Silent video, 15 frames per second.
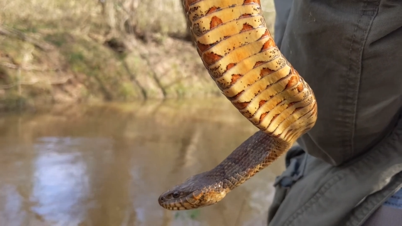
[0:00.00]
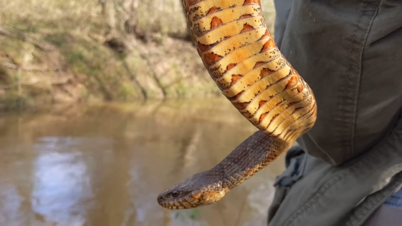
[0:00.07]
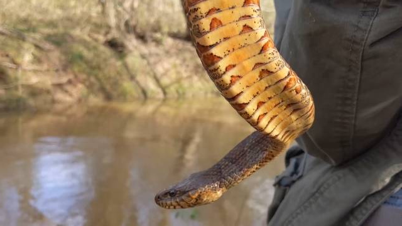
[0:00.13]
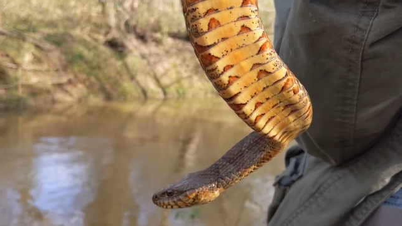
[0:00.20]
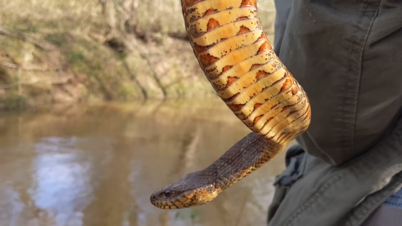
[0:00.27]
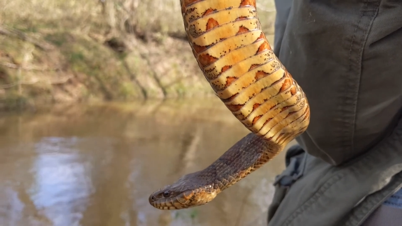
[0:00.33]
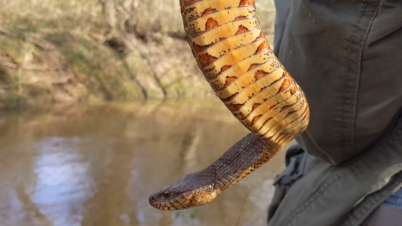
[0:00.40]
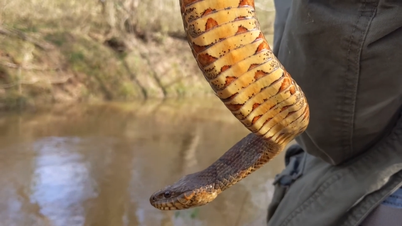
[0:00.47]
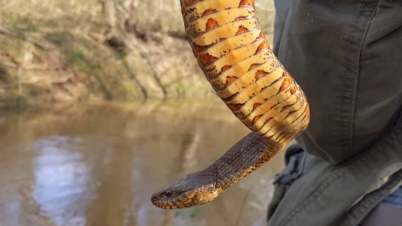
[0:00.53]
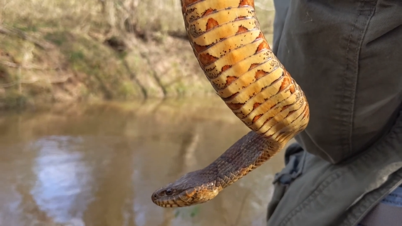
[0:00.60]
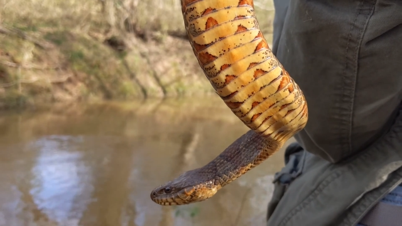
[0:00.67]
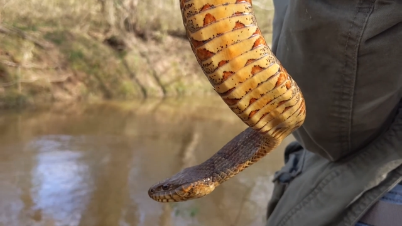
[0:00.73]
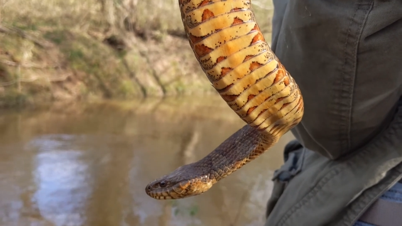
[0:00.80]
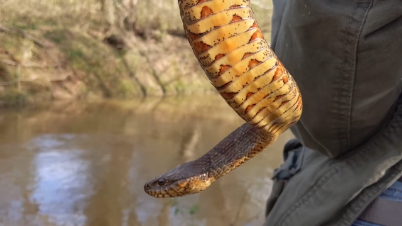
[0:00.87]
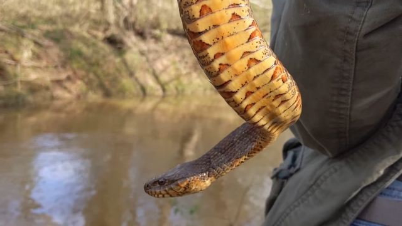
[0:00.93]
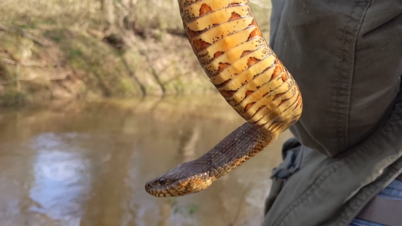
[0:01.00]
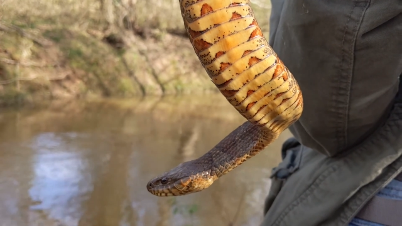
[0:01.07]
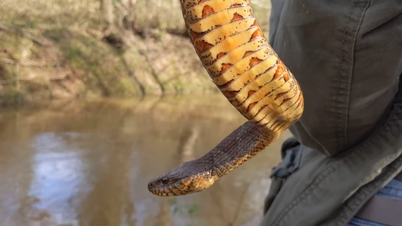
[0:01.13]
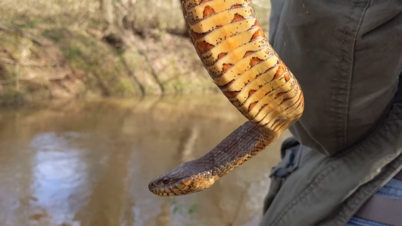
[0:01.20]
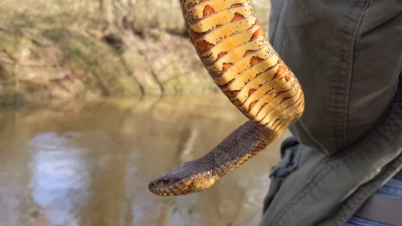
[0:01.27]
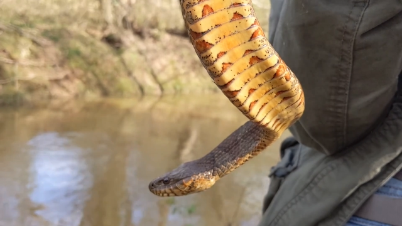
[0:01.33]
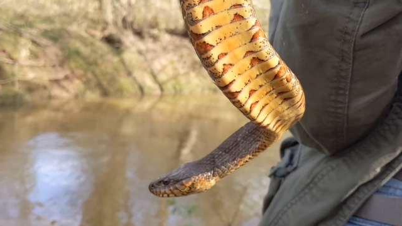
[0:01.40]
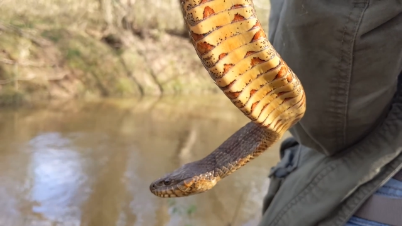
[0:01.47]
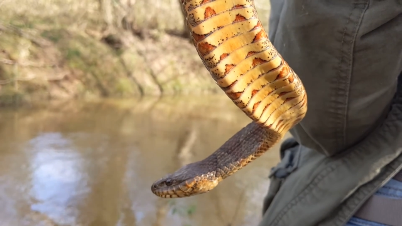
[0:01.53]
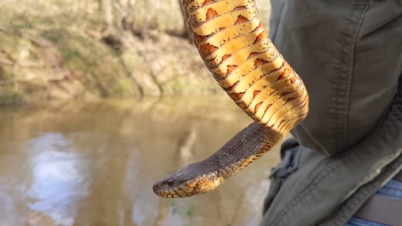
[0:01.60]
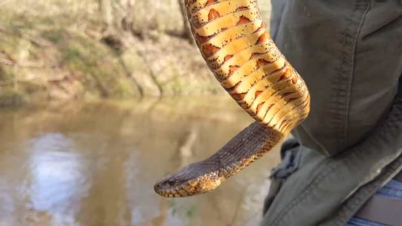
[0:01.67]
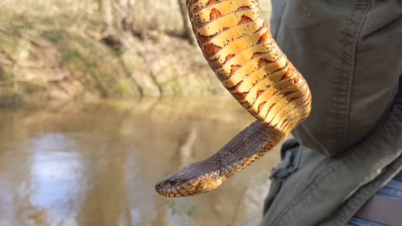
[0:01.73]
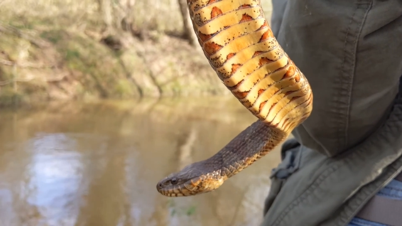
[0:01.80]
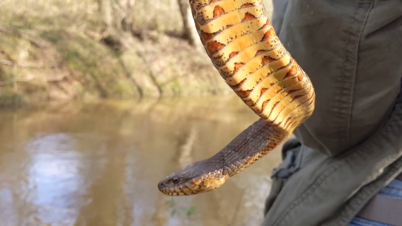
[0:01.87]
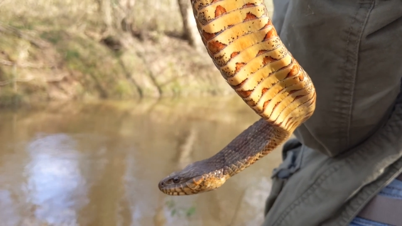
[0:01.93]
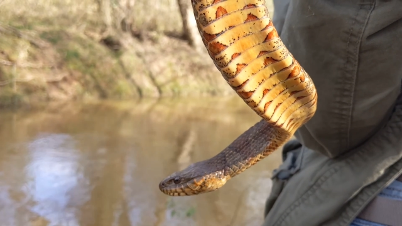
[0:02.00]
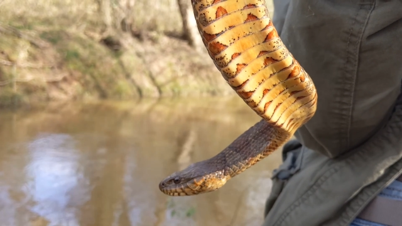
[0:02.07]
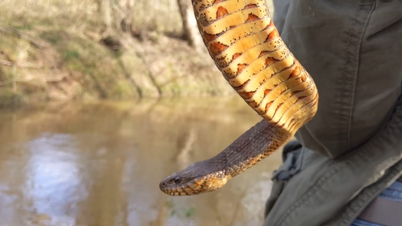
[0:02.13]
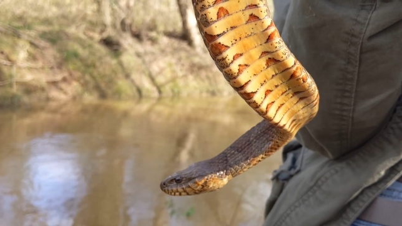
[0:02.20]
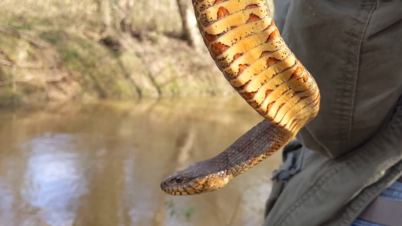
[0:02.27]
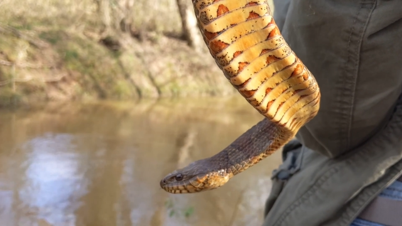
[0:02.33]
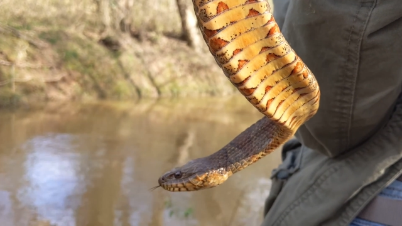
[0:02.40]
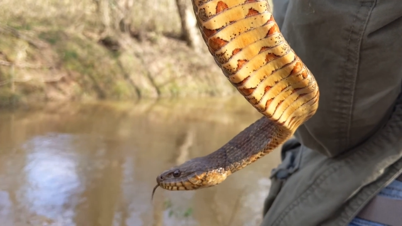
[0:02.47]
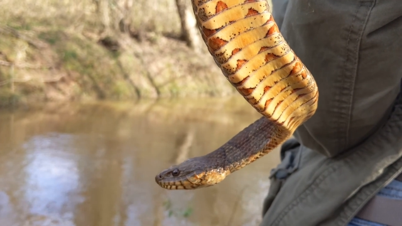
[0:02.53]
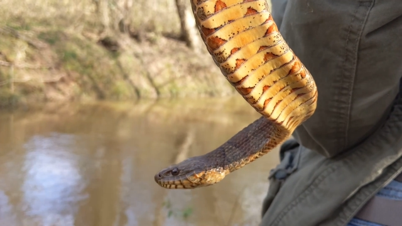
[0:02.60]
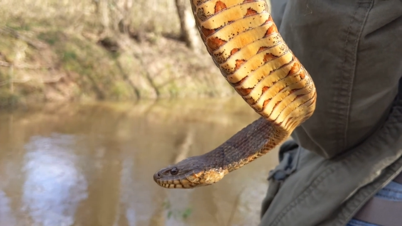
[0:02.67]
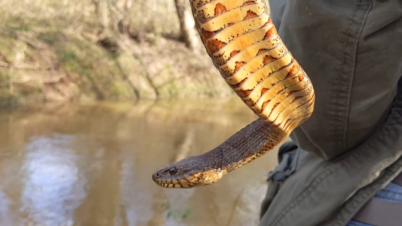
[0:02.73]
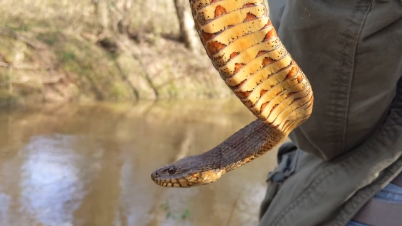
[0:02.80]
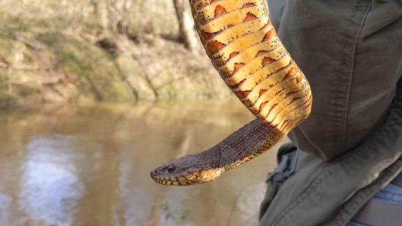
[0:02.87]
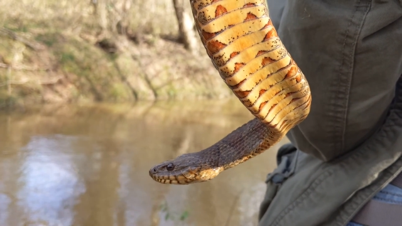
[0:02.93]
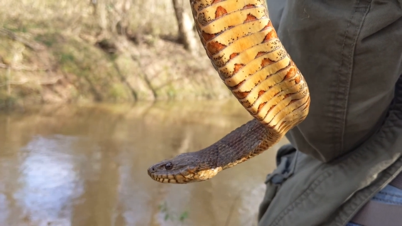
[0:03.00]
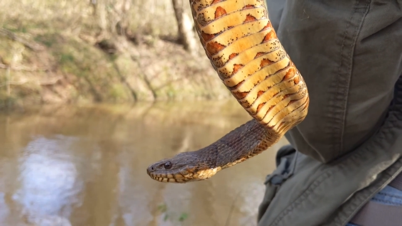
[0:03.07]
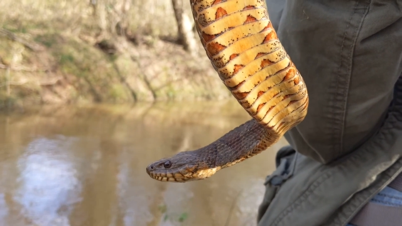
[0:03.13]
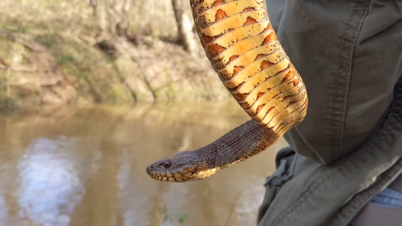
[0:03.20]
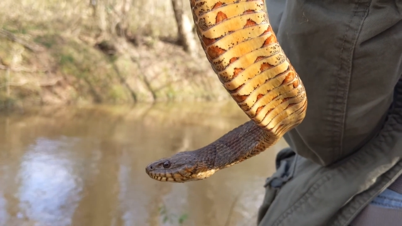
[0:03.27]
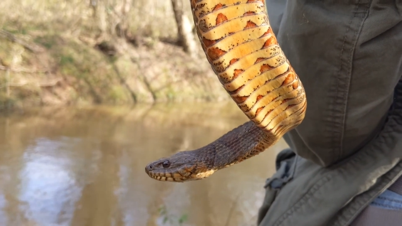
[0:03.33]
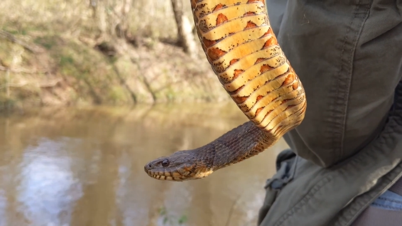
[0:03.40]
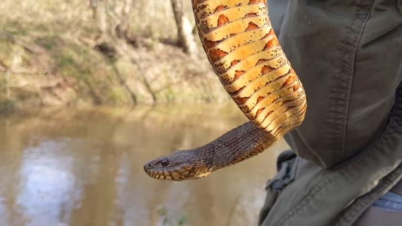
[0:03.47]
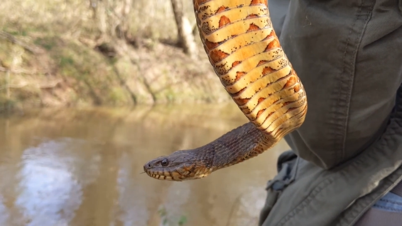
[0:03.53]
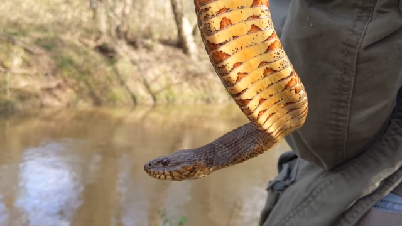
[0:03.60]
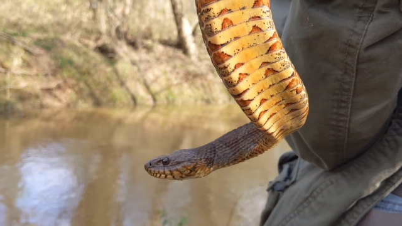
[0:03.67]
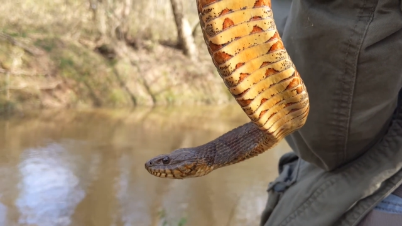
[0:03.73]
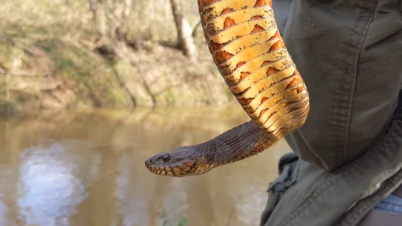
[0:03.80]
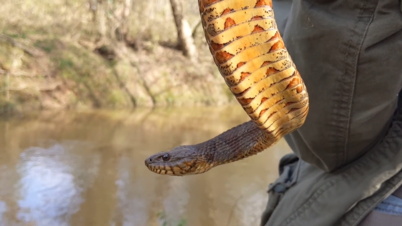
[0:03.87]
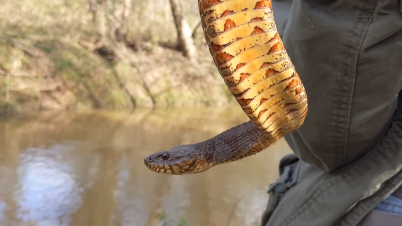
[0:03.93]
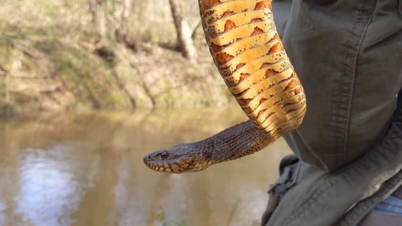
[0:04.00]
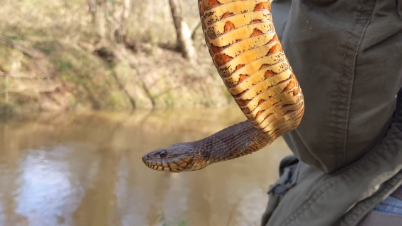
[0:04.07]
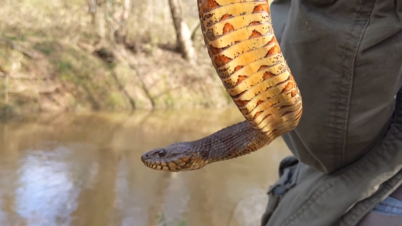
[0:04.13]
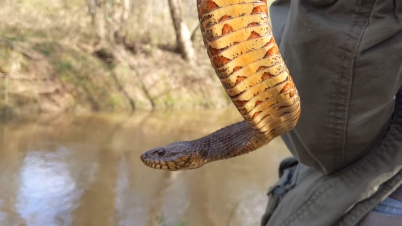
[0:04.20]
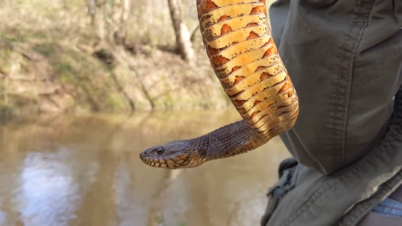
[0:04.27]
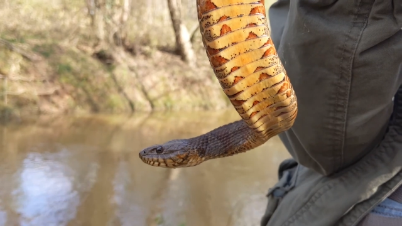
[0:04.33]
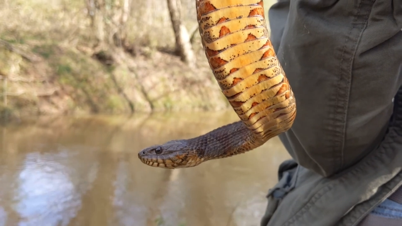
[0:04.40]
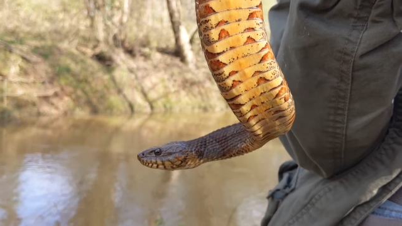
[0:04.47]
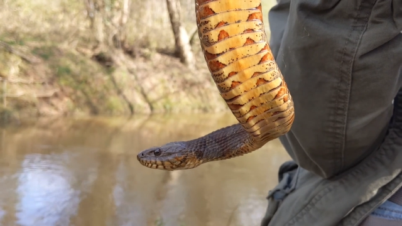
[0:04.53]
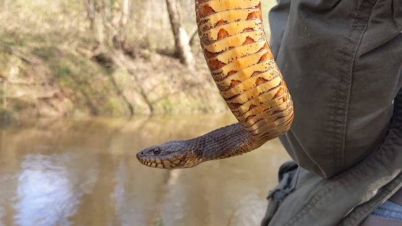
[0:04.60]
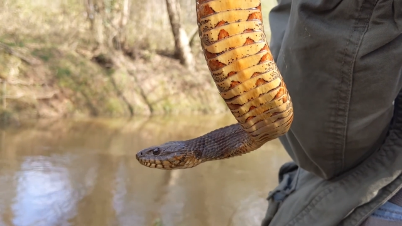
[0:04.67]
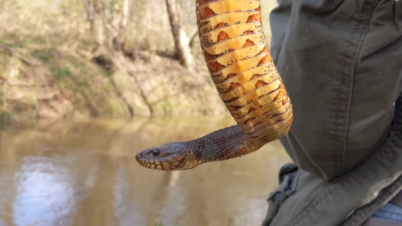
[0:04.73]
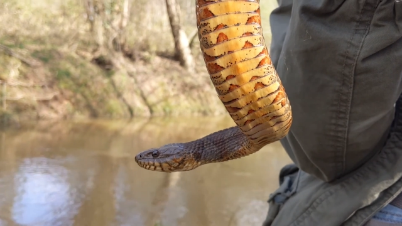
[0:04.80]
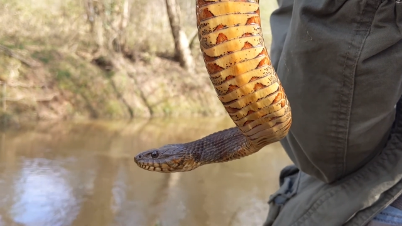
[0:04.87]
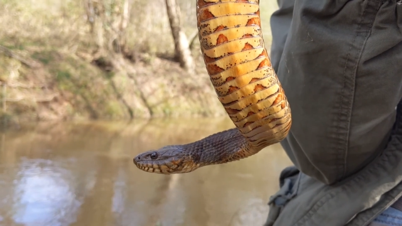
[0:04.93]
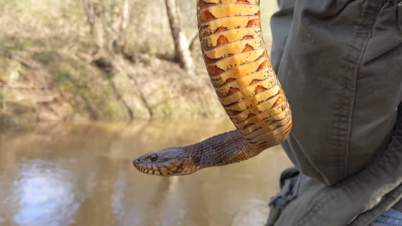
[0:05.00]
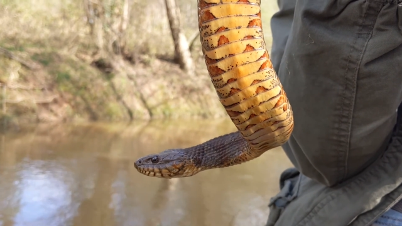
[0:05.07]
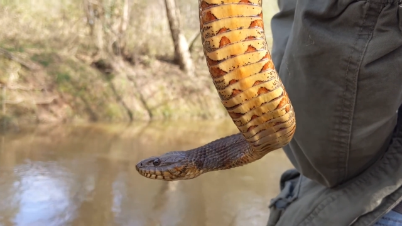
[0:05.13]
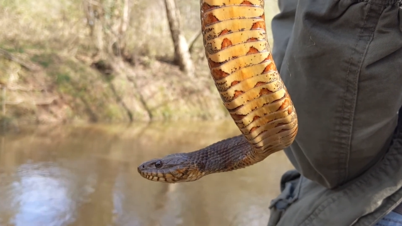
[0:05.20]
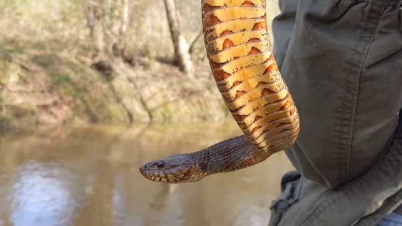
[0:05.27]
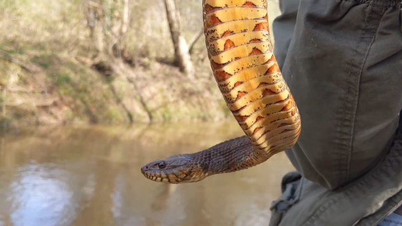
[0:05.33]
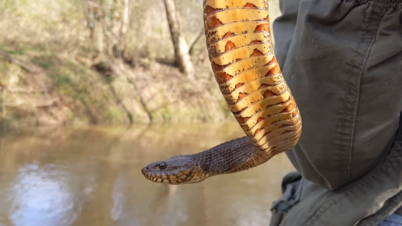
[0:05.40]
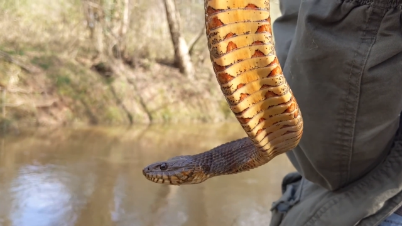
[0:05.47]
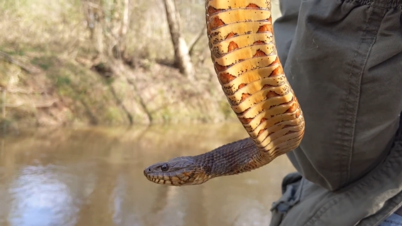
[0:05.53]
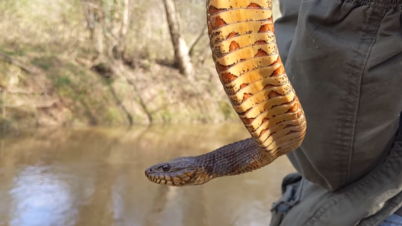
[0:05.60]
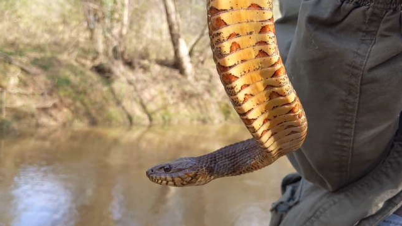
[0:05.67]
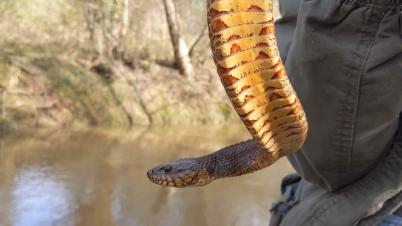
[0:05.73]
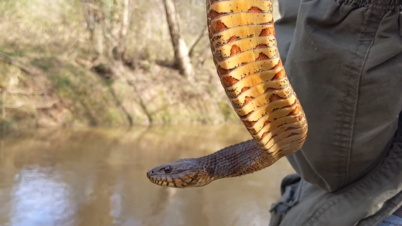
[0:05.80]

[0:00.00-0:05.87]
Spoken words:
[unreadable: no face in view]